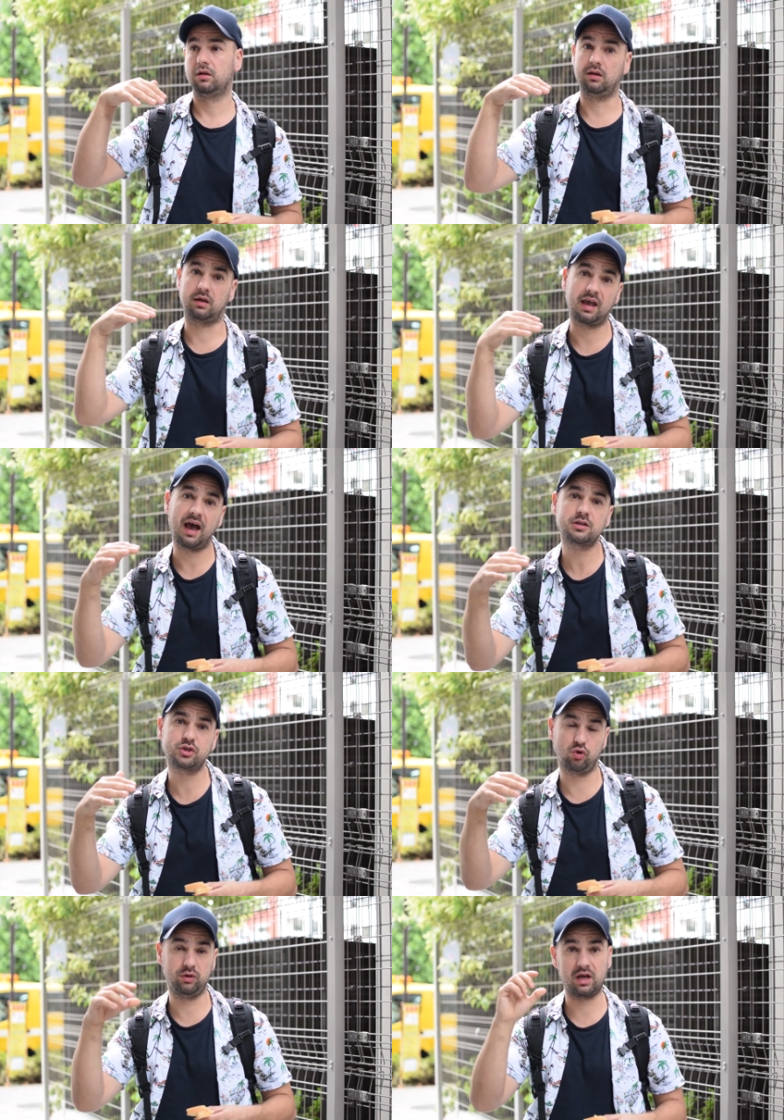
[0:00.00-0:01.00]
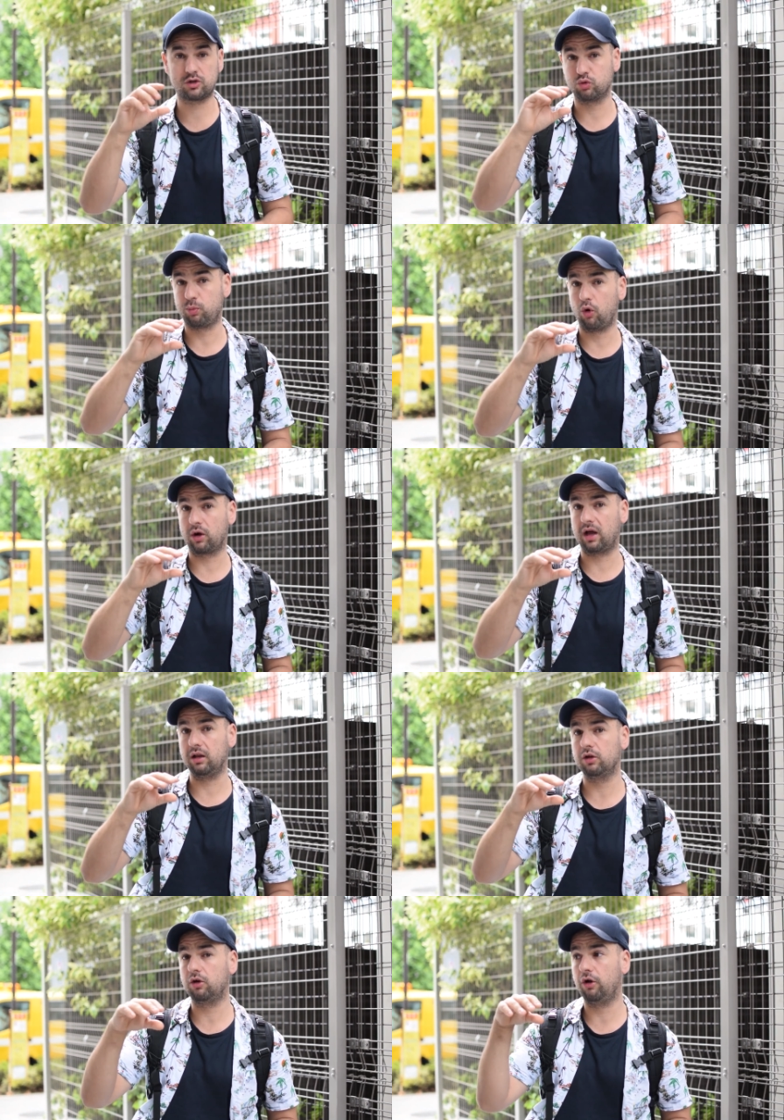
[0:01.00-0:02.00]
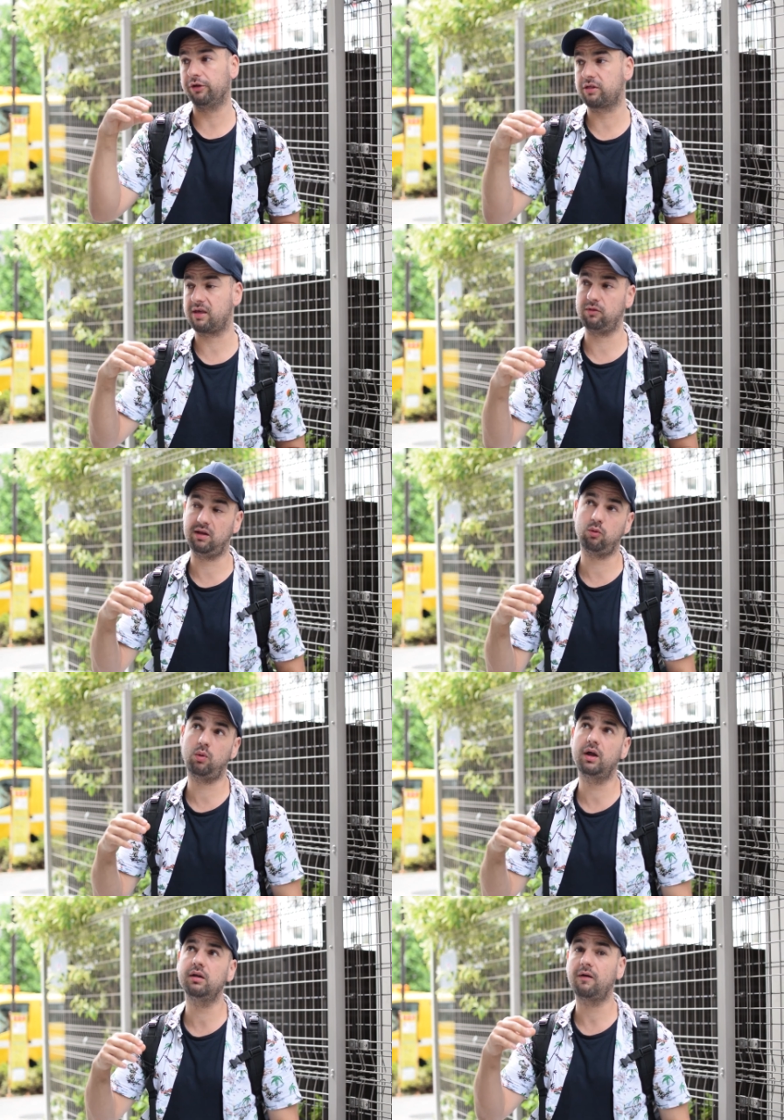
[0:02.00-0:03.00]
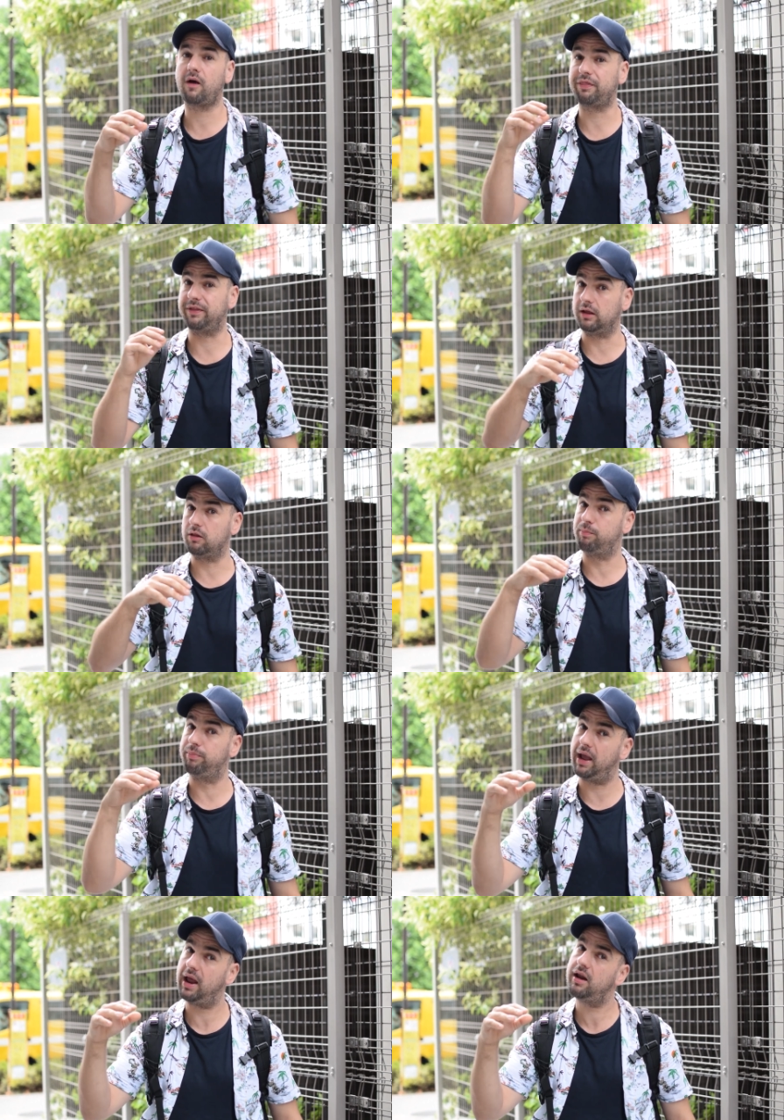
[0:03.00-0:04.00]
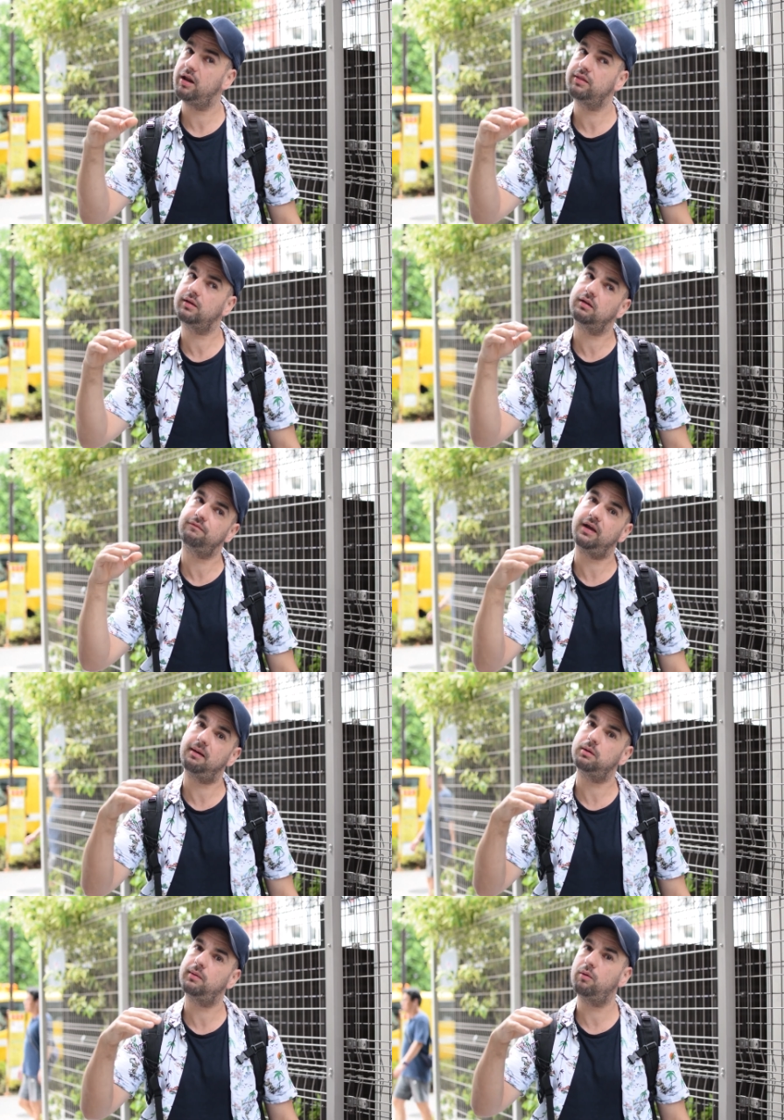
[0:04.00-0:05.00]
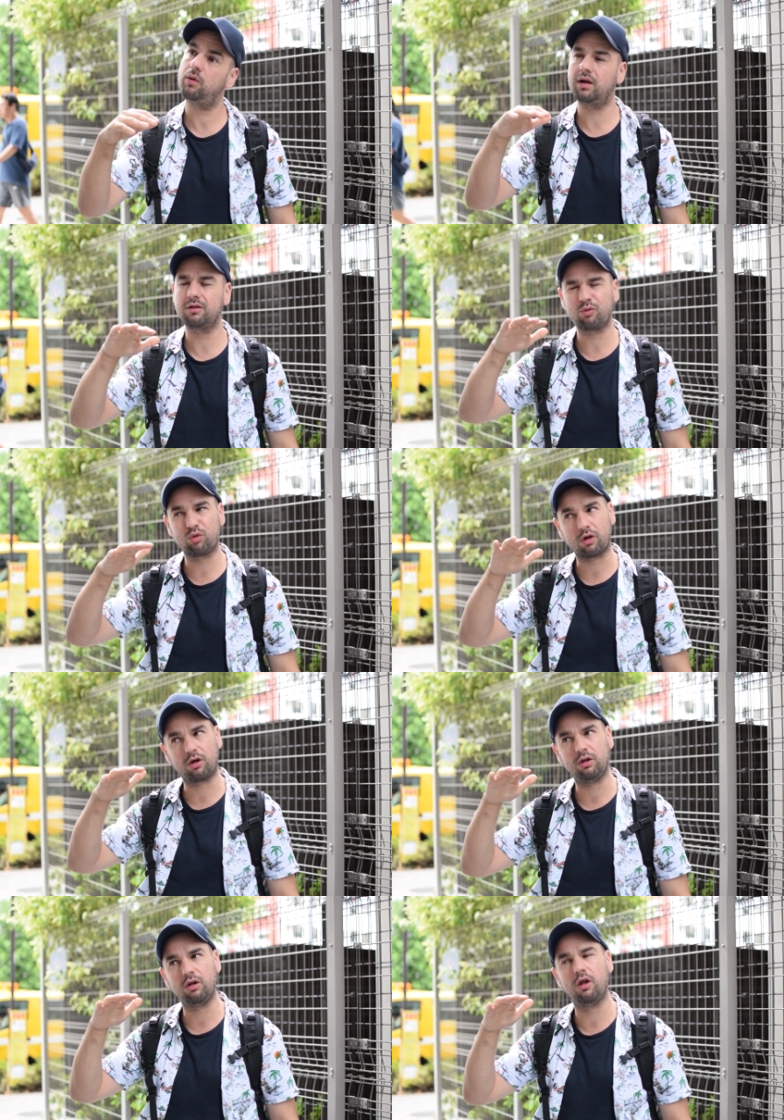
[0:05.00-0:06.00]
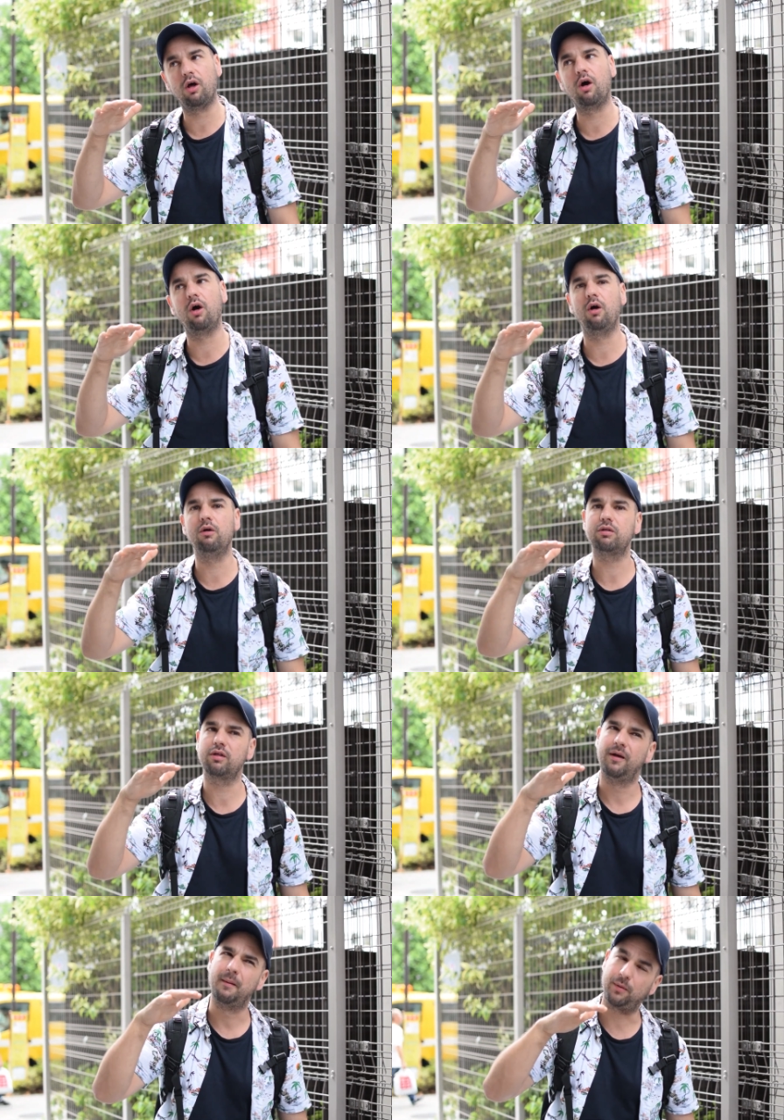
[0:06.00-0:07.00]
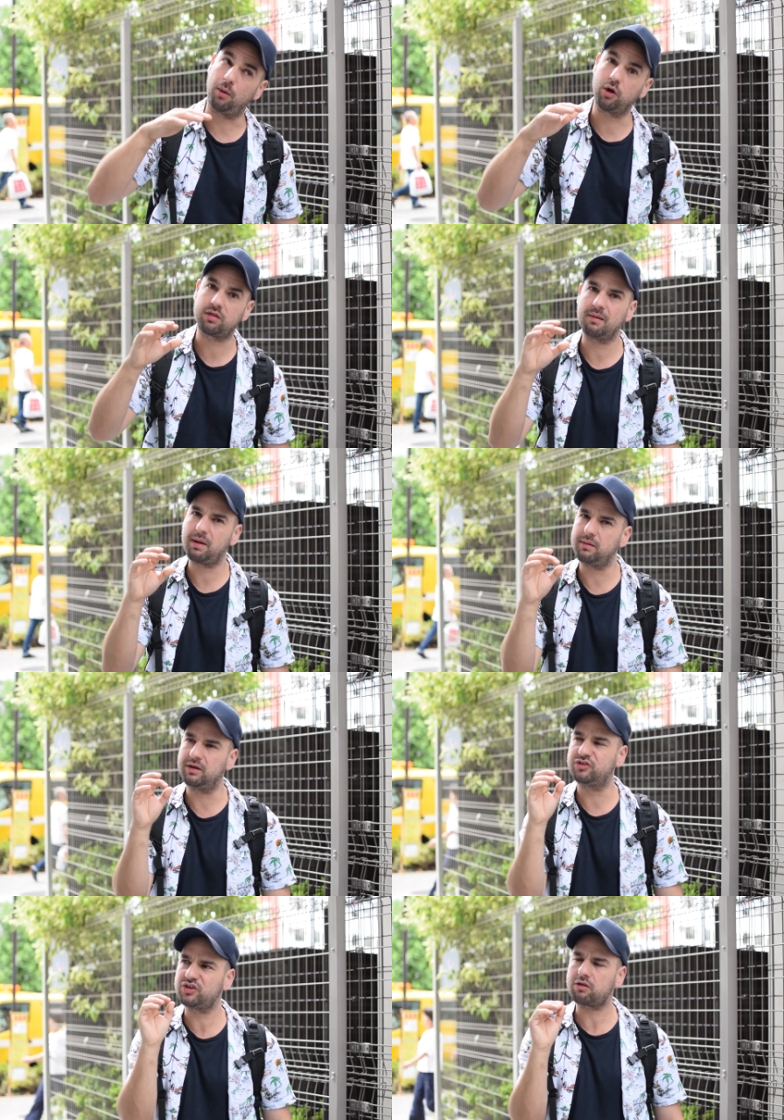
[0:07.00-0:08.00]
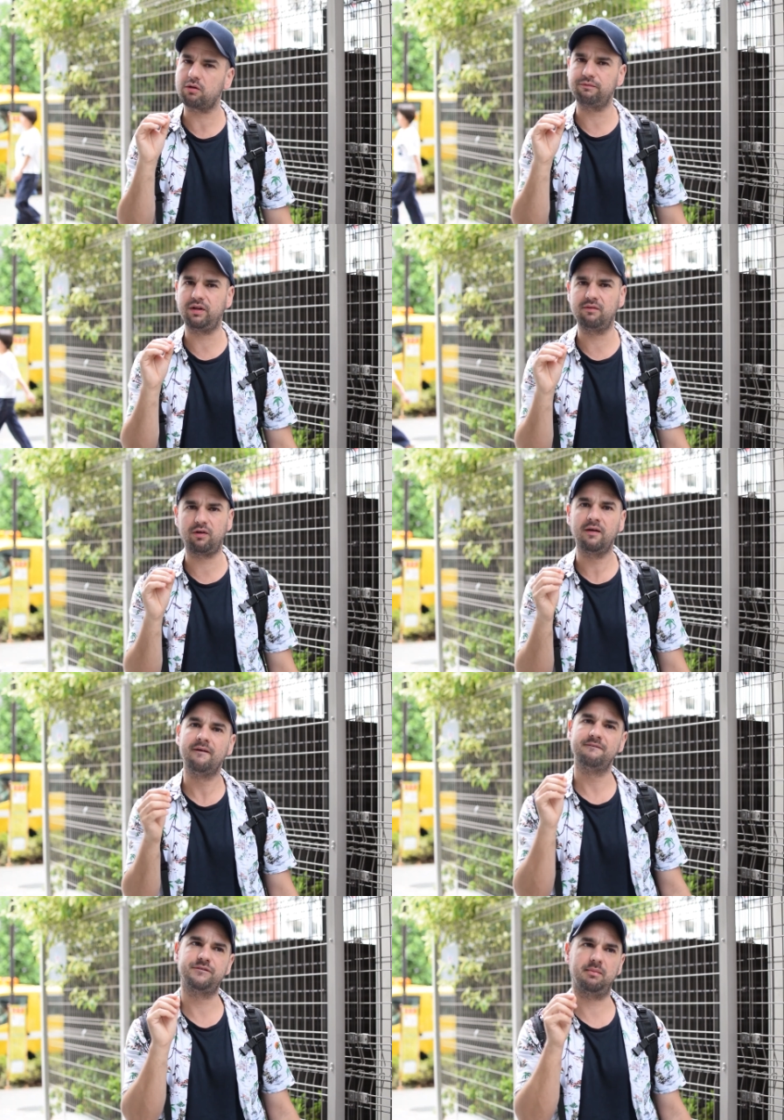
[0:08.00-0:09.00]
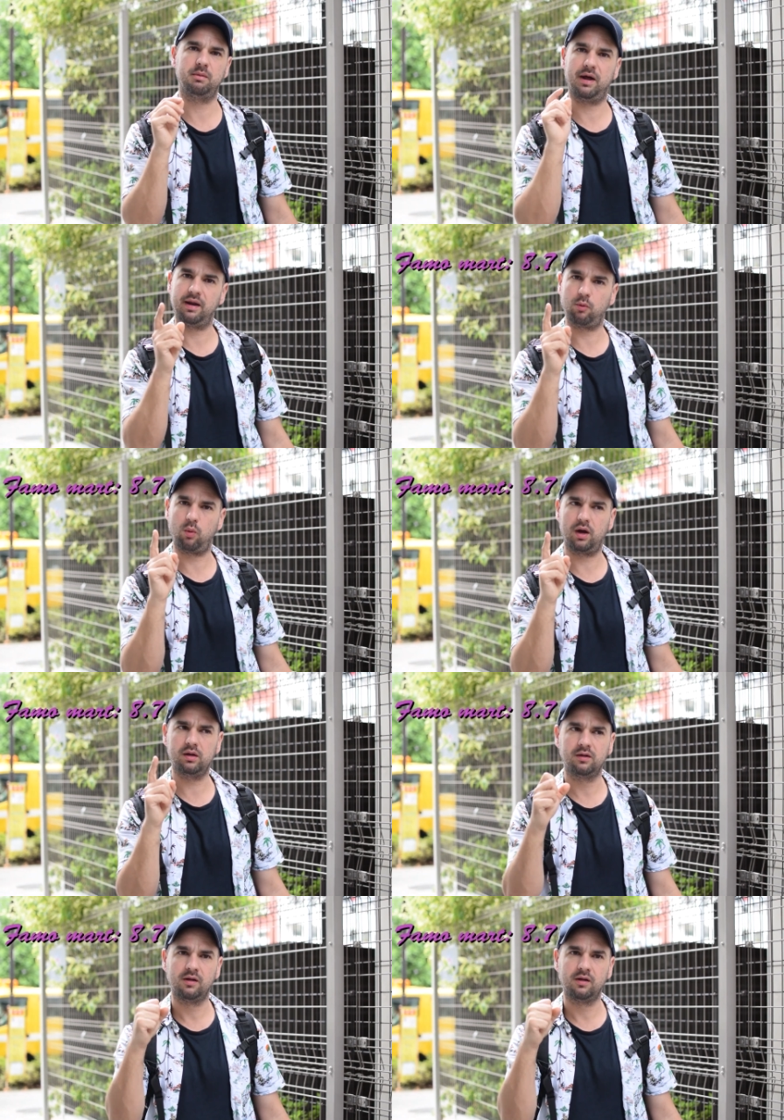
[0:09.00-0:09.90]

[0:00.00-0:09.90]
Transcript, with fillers: the katsu, the actual pork cutlet on the 7-Eleven one, I think is better than the Family Mart one, so it's a close but I'm going to say maybe just on flavour, Family Mart number one,